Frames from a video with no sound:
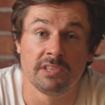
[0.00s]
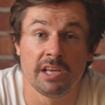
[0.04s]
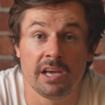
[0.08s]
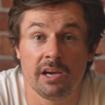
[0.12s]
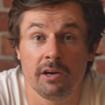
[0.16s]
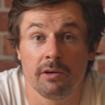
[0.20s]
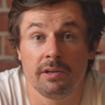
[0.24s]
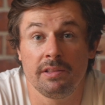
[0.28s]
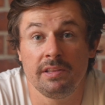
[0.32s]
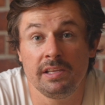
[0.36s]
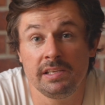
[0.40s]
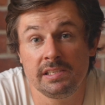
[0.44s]

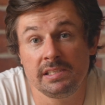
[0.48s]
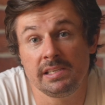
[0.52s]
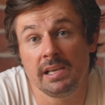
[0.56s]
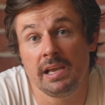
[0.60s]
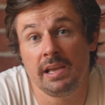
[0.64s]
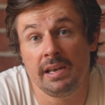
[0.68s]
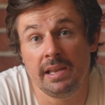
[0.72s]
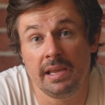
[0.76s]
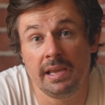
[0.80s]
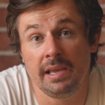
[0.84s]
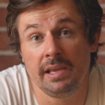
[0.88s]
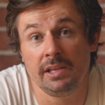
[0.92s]
Now, in this
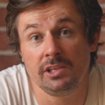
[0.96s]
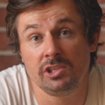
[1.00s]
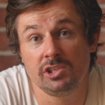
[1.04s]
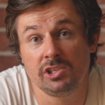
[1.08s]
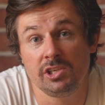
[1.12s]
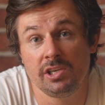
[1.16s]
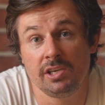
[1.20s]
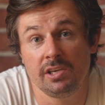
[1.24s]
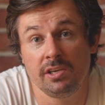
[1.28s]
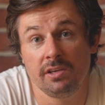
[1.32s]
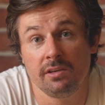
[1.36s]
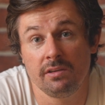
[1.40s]
day and
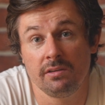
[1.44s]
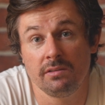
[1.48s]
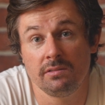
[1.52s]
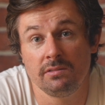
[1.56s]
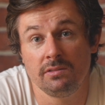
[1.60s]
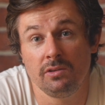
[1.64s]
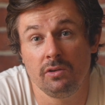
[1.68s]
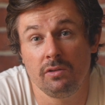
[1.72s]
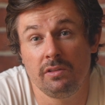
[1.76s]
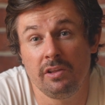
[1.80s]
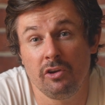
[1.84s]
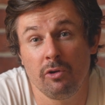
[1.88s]
age,
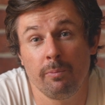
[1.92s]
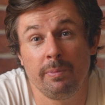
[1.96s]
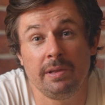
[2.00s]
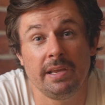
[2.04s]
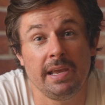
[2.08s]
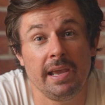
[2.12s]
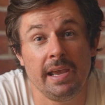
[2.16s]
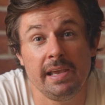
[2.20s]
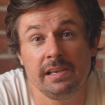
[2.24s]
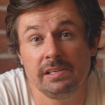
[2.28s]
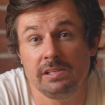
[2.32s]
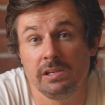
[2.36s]
you think it would be
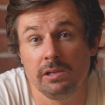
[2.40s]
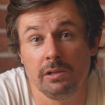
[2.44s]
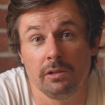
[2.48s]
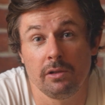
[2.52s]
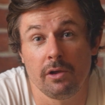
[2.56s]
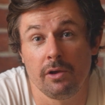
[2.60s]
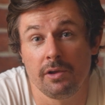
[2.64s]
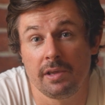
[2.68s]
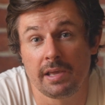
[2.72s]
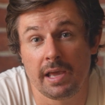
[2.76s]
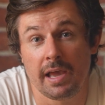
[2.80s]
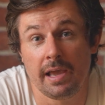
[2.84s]
easy to
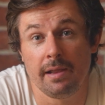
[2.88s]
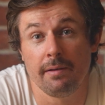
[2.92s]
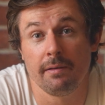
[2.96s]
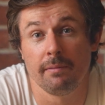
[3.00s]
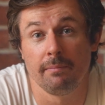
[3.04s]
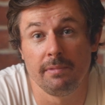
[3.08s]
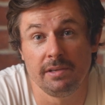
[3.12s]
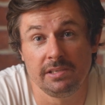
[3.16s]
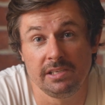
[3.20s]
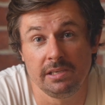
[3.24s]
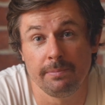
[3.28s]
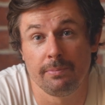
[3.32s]
locate a
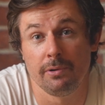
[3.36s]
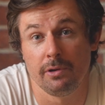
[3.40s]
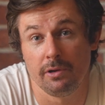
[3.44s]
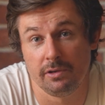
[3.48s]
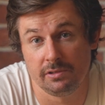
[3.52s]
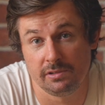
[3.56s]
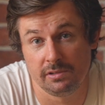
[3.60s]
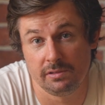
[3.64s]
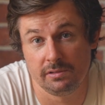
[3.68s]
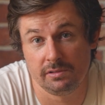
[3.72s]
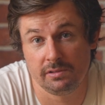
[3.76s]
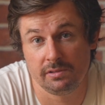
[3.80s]
missing
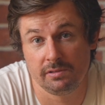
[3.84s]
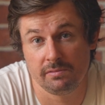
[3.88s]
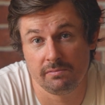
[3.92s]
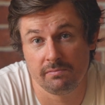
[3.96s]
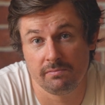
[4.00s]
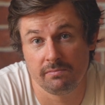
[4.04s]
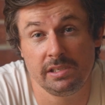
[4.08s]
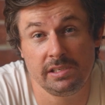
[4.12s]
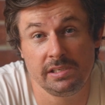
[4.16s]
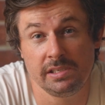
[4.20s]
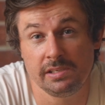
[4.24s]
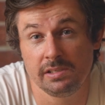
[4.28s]
persons.
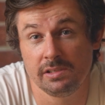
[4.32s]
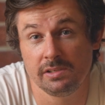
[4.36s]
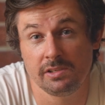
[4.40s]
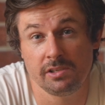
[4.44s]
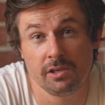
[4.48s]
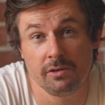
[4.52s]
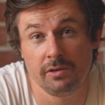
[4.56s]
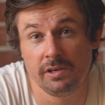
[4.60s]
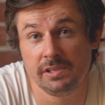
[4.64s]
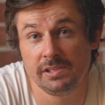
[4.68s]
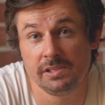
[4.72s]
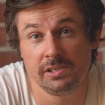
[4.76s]
This isn't
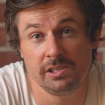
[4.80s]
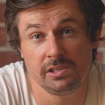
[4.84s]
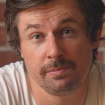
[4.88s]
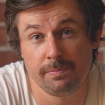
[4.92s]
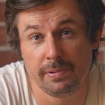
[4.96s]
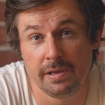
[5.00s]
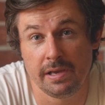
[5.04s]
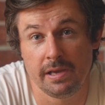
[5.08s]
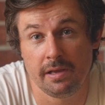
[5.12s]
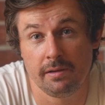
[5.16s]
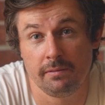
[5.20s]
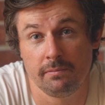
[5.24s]
so easy in
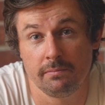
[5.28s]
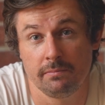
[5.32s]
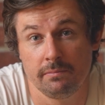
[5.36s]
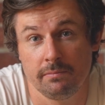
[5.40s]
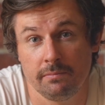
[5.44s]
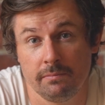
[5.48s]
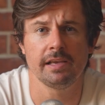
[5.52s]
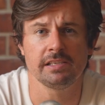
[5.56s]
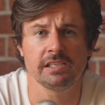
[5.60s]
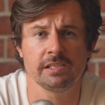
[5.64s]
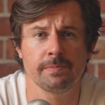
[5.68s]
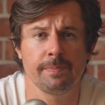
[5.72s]
Japan.
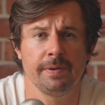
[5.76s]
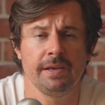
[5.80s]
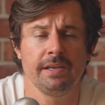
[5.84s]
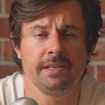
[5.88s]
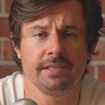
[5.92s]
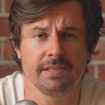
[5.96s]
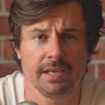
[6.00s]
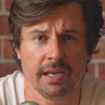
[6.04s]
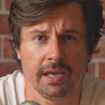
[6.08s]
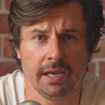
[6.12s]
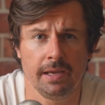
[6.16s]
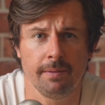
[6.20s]
As it's
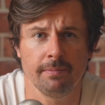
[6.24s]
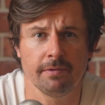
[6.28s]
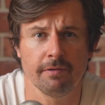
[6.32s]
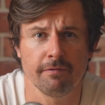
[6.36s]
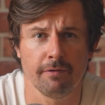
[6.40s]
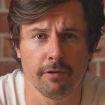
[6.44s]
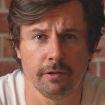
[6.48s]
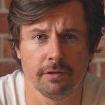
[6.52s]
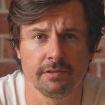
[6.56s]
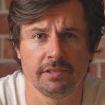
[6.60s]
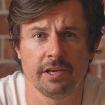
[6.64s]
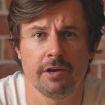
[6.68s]
been deemed a
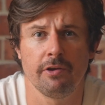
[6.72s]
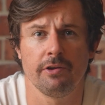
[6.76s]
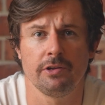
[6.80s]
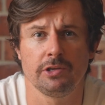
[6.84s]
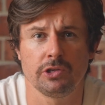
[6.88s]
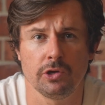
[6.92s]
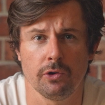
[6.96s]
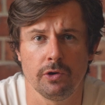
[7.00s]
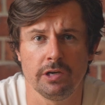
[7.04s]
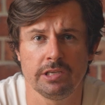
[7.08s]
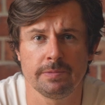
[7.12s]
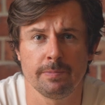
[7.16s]
voluntary
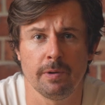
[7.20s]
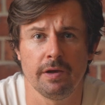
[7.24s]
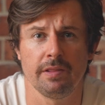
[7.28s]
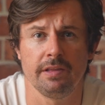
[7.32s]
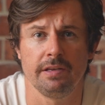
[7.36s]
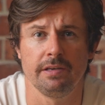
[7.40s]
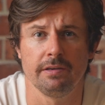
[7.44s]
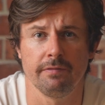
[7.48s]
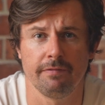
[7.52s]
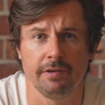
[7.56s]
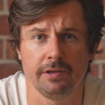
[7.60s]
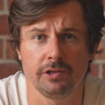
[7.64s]
choice by the
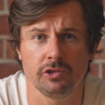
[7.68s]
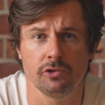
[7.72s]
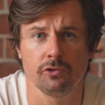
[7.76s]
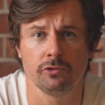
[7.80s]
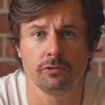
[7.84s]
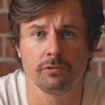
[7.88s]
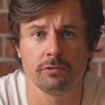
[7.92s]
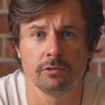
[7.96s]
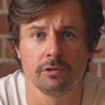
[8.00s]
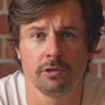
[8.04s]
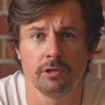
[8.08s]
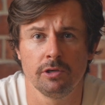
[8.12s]

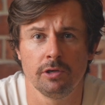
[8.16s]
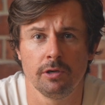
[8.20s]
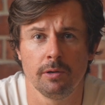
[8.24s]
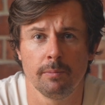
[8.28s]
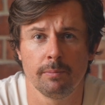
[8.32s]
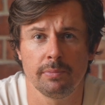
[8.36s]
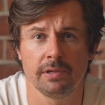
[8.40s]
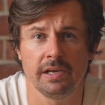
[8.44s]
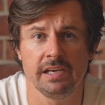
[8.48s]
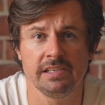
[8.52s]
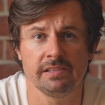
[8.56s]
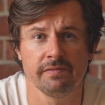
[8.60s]
individual,
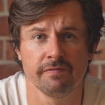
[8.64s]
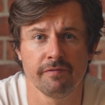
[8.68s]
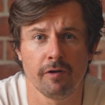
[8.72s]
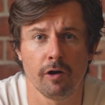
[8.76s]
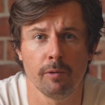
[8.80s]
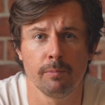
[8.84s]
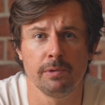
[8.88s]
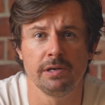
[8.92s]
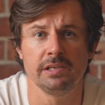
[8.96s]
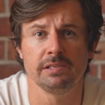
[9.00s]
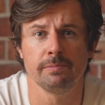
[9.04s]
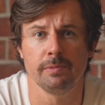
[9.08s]
police
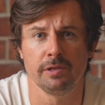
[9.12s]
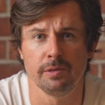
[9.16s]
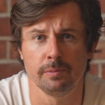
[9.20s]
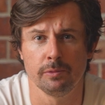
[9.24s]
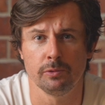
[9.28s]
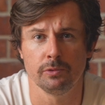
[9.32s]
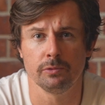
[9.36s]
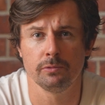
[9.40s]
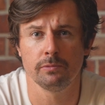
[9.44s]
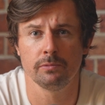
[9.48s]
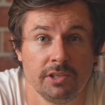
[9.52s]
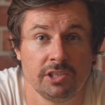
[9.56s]
involvement is
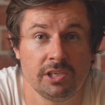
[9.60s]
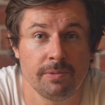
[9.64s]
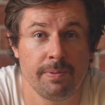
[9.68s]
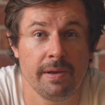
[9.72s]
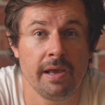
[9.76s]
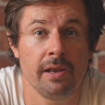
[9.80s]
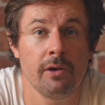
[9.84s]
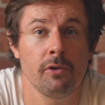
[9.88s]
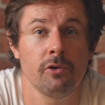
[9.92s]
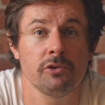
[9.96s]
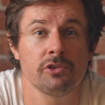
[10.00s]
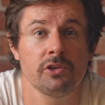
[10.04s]
minimal.
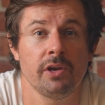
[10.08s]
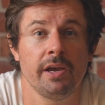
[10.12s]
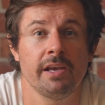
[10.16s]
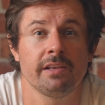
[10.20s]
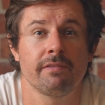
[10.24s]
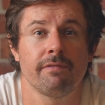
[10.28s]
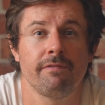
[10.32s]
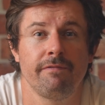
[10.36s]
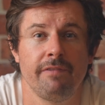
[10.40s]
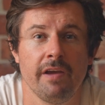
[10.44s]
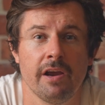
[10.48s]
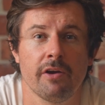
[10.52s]
Japan also
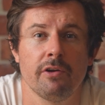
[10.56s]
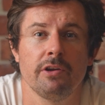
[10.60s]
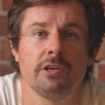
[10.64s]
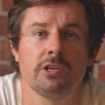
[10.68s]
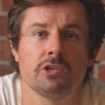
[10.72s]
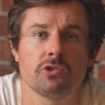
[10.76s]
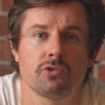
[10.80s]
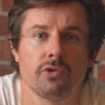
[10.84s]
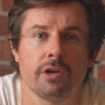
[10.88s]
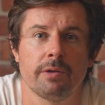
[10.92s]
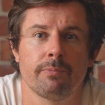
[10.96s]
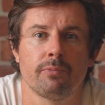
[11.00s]
has very
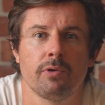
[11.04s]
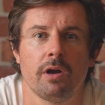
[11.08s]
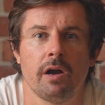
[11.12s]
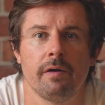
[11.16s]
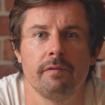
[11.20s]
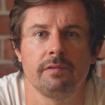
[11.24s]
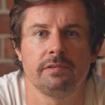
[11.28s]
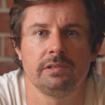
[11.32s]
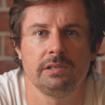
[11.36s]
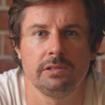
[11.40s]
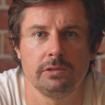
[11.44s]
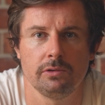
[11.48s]
strict
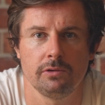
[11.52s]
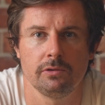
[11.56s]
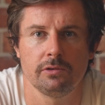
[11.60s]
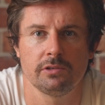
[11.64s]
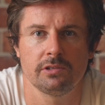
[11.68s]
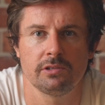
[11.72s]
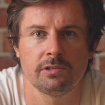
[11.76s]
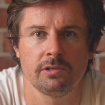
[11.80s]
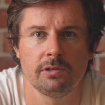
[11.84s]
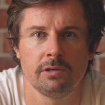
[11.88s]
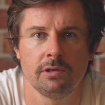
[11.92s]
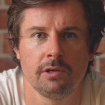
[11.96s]
privacy
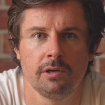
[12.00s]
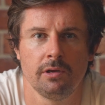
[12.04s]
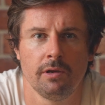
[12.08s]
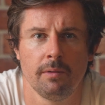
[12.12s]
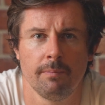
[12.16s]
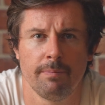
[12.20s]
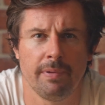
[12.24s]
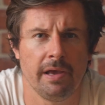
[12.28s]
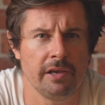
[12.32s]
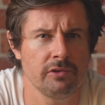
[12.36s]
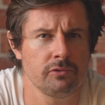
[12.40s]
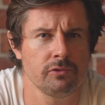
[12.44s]
laws.
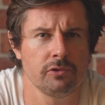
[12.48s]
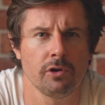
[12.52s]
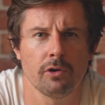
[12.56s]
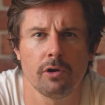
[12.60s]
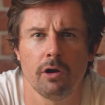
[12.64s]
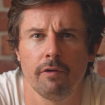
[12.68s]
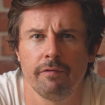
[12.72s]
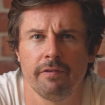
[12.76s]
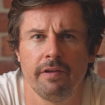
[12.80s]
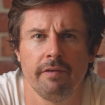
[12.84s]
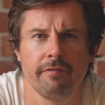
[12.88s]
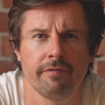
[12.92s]
Banks will not
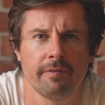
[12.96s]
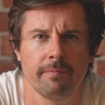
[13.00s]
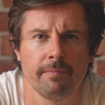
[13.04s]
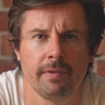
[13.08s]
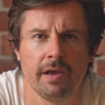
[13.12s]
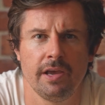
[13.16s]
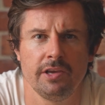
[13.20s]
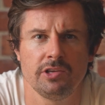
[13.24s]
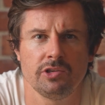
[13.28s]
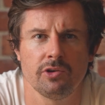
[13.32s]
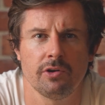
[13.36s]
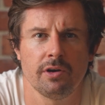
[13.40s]
offer
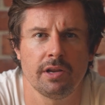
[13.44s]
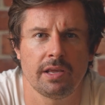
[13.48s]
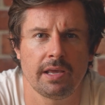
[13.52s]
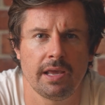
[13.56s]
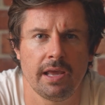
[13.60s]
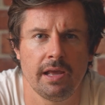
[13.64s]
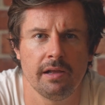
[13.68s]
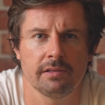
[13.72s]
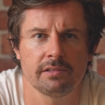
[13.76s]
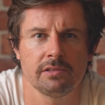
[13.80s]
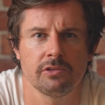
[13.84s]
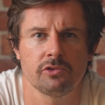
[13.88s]
information on
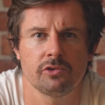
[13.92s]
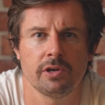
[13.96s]
accounts and